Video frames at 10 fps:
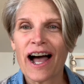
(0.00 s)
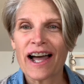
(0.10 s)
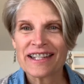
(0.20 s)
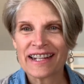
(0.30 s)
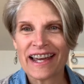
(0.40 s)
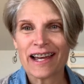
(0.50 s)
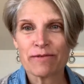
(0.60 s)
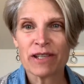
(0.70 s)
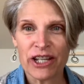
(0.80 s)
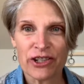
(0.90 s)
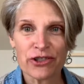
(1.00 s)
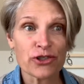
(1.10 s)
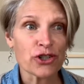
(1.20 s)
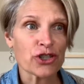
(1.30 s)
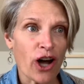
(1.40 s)
Today I'm here
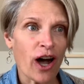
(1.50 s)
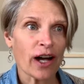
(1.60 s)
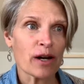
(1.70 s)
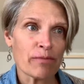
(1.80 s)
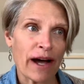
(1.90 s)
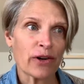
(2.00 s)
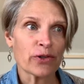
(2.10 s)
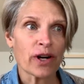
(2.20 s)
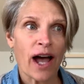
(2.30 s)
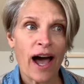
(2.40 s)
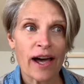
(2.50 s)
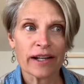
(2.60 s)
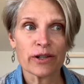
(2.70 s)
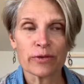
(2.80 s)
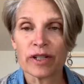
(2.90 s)
to talk about how to
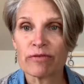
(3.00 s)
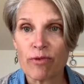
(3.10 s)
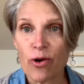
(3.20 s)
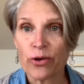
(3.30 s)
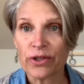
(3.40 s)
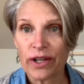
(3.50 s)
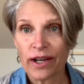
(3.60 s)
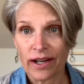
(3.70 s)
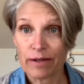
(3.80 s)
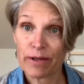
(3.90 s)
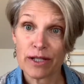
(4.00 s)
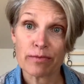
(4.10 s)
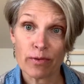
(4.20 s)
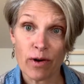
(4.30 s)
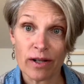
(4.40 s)
get rid of mold on
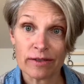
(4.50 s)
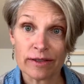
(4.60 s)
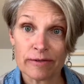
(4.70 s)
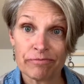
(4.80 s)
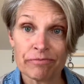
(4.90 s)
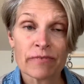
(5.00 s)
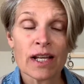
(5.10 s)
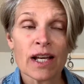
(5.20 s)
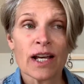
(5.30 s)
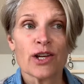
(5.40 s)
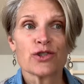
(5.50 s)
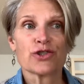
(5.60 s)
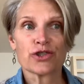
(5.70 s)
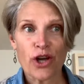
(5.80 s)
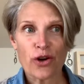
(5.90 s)
basement walls.
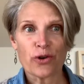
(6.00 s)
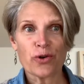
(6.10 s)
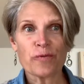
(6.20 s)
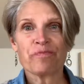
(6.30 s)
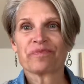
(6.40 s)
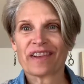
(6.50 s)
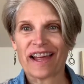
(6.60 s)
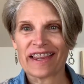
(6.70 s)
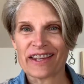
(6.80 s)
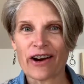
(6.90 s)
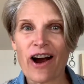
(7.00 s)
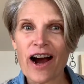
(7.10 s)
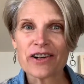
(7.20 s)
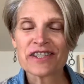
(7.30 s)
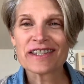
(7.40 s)
So there
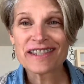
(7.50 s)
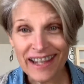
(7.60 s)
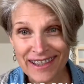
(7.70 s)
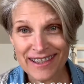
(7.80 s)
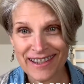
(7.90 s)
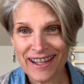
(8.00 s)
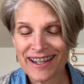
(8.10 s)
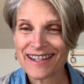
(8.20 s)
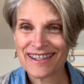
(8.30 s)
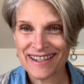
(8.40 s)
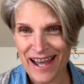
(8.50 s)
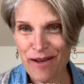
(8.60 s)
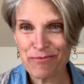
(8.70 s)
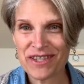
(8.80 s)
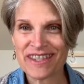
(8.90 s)
are 6
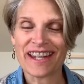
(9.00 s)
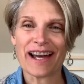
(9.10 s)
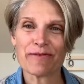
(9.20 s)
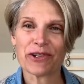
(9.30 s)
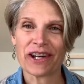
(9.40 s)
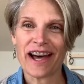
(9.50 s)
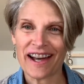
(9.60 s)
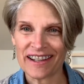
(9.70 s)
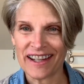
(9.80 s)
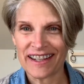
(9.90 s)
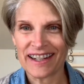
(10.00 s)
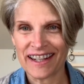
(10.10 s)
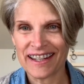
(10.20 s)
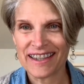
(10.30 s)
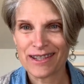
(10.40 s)
steps that I'm going to highlight
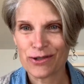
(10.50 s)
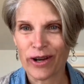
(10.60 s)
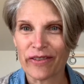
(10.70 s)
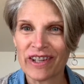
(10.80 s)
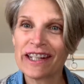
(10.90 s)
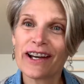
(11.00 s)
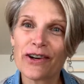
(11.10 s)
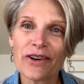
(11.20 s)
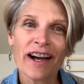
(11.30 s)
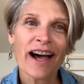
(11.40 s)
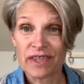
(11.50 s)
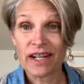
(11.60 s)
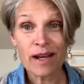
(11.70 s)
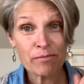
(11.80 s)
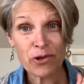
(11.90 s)
in this quick video. The
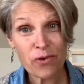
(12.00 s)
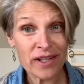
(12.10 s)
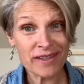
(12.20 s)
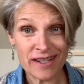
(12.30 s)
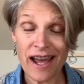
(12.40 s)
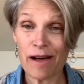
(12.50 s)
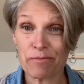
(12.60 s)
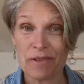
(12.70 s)
number 1 step.